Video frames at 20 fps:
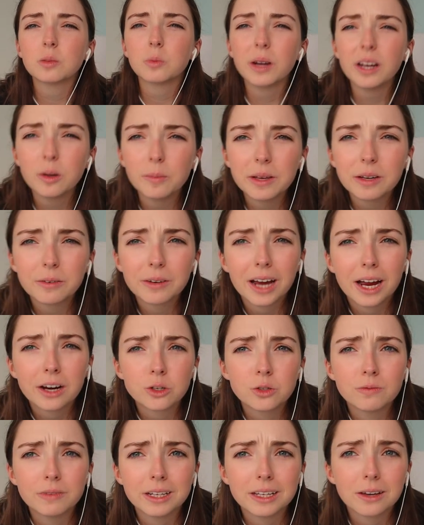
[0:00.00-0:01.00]
is why I don't make
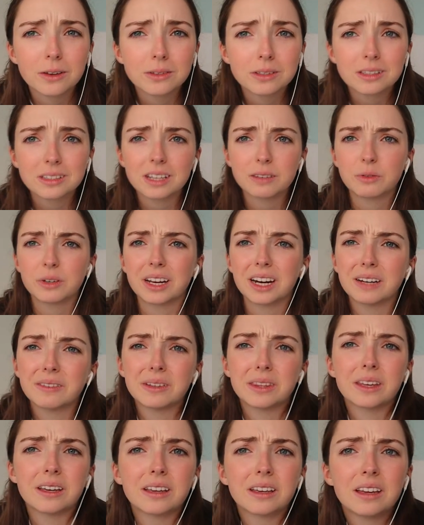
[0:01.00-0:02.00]
reaction videos because I forget
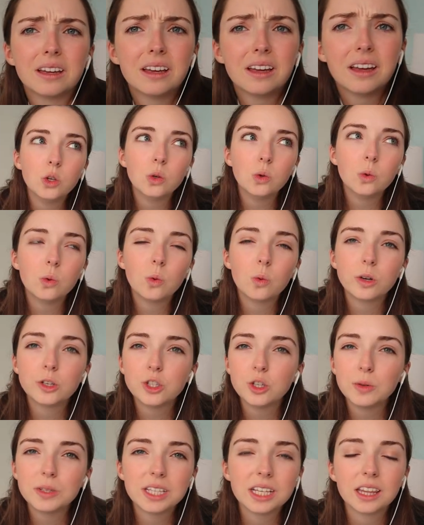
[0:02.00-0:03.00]
everything. You, what
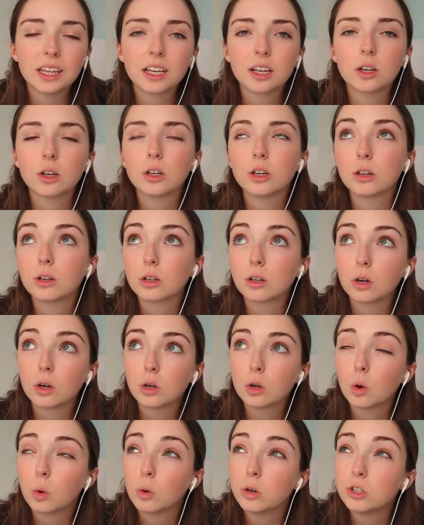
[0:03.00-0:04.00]
she was saying, like your,
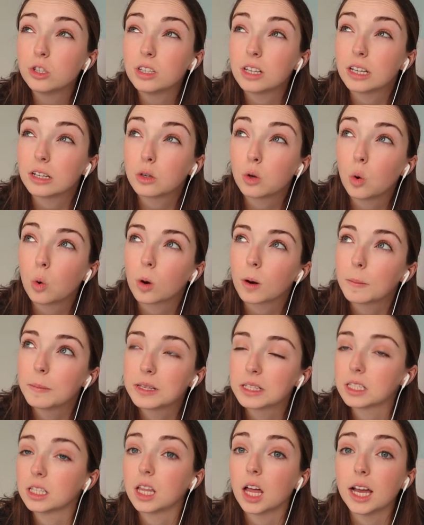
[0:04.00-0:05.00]
what she said, core
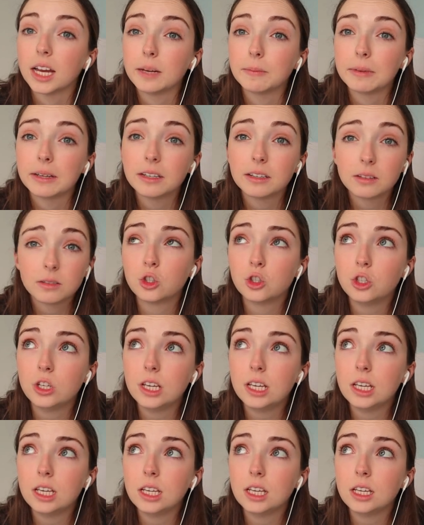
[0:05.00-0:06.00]
misalignment.
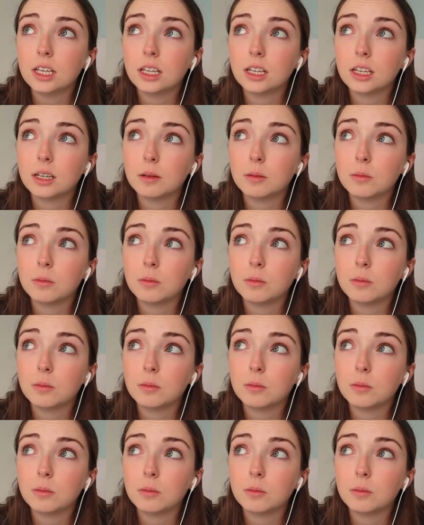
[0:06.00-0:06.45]
She,